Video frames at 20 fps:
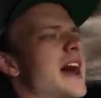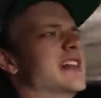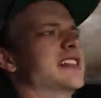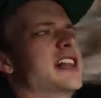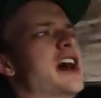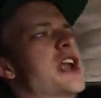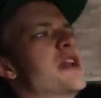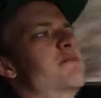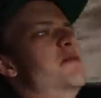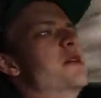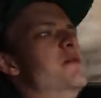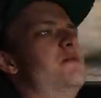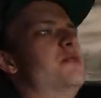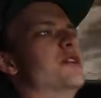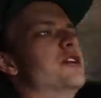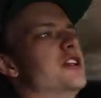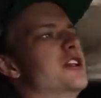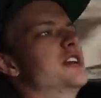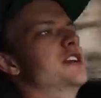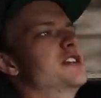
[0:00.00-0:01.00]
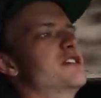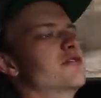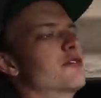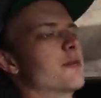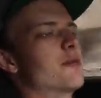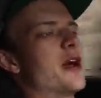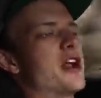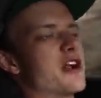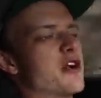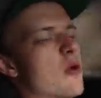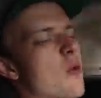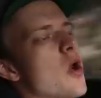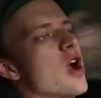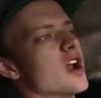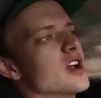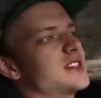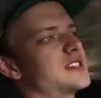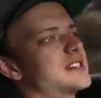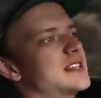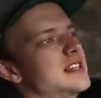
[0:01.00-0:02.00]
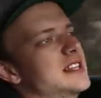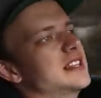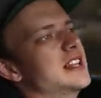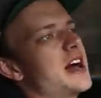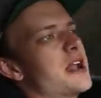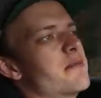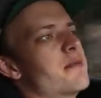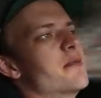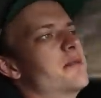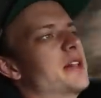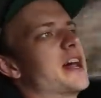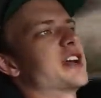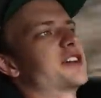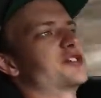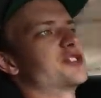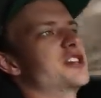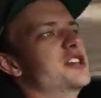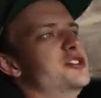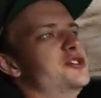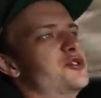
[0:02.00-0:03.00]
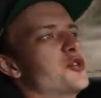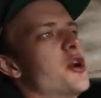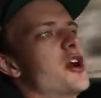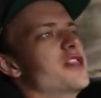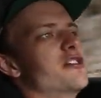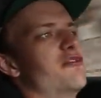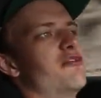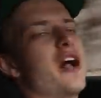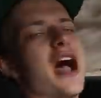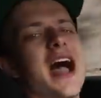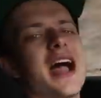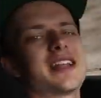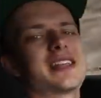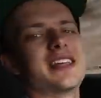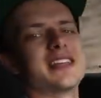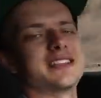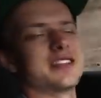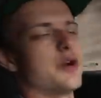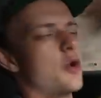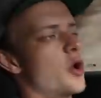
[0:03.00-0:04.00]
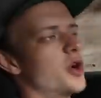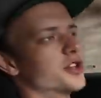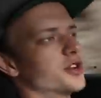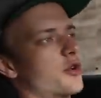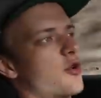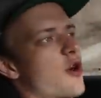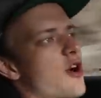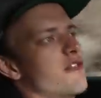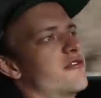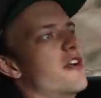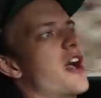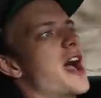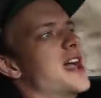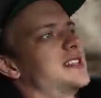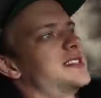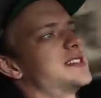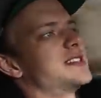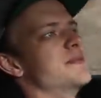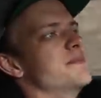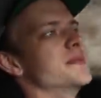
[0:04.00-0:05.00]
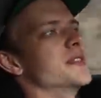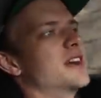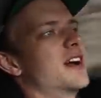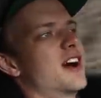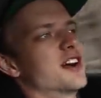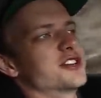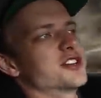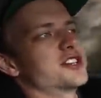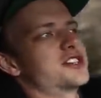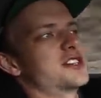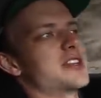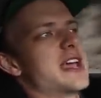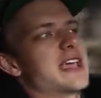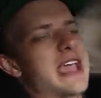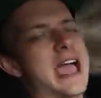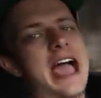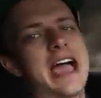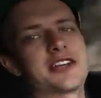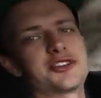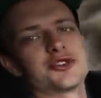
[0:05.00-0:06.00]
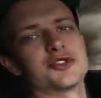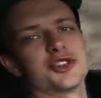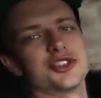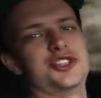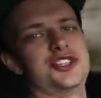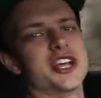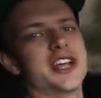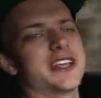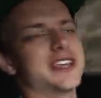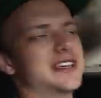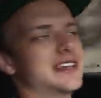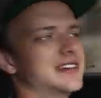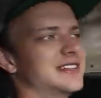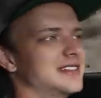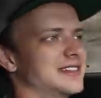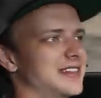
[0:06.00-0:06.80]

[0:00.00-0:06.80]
a lot of people, for better or worse, a lot of people actually enjoy the fact that the older Corvettes are just like extra shitty.